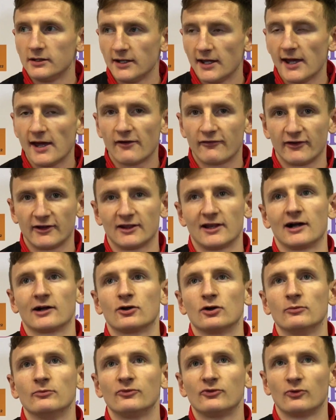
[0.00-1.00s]
Yeah, I think that
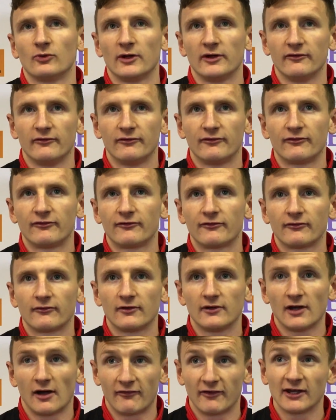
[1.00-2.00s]
comes with...
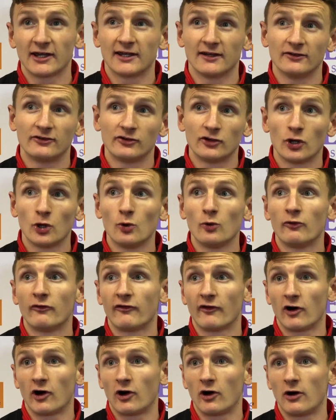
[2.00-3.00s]
I think it's new
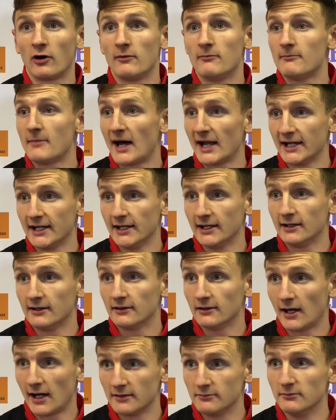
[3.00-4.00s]
for Manny
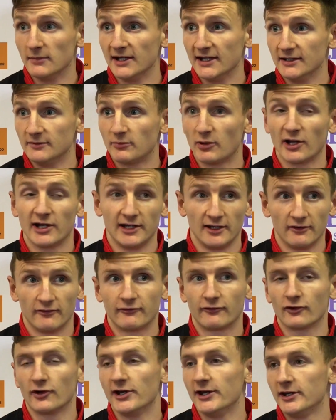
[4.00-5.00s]
and me playing in a
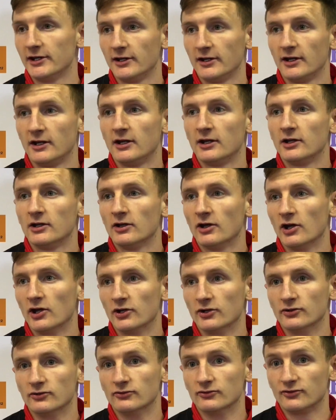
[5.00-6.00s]
three,
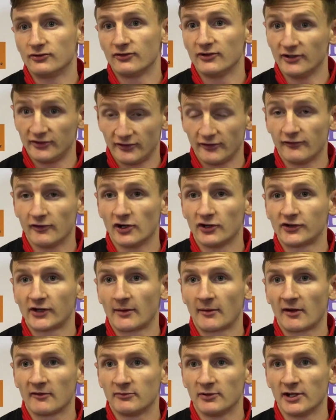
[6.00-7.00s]
and this is the first
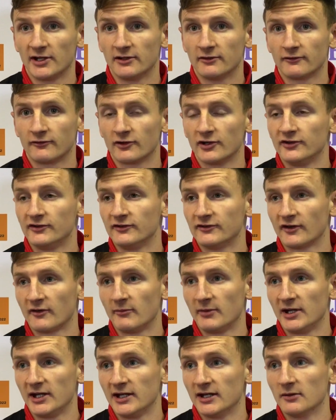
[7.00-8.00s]
time I've played in a three since I've
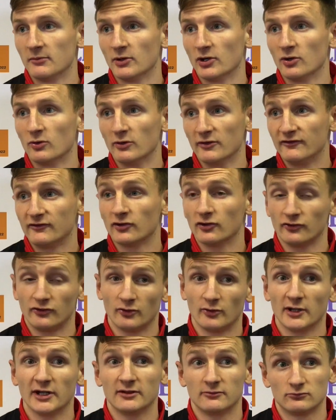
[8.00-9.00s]
been here, but we've took
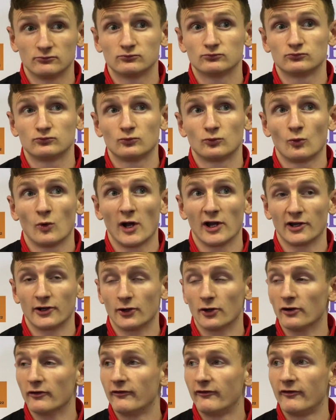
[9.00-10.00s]
to it well
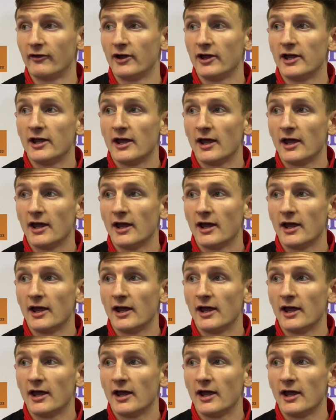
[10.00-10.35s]
enough.